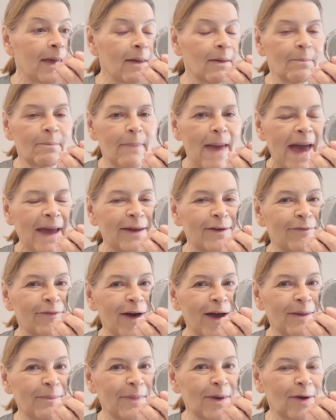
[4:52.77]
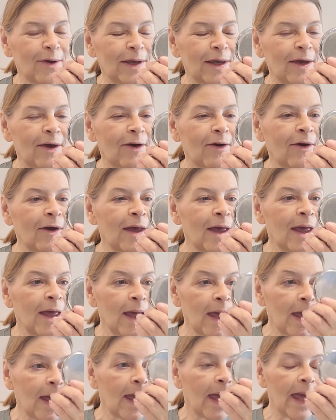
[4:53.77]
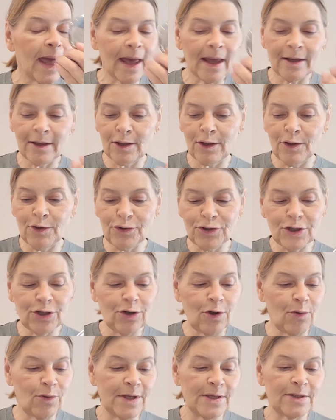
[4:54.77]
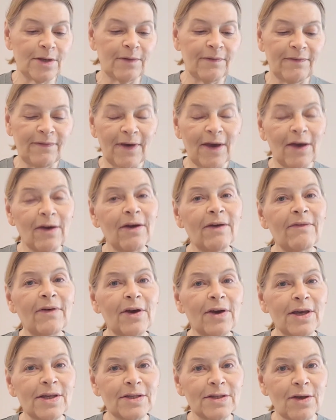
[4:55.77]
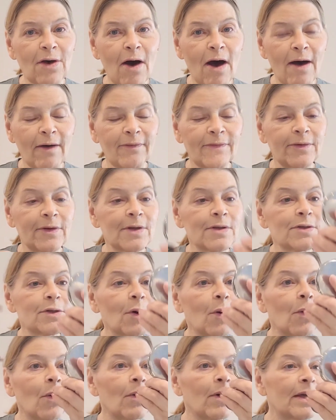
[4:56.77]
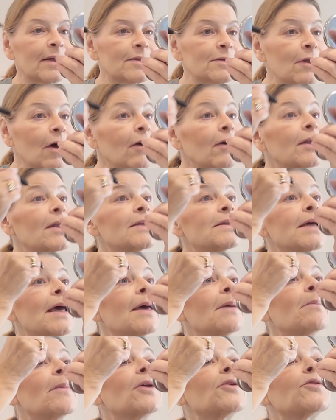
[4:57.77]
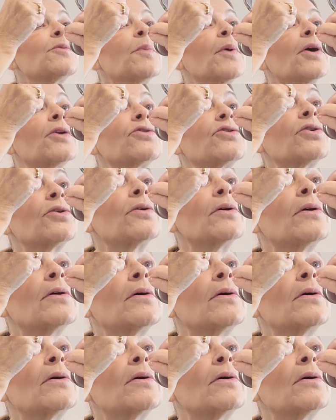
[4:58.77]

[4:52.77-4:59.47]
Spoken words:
magnifying mirror here, and you should know these are very, very soft. So it's not going to take much pressure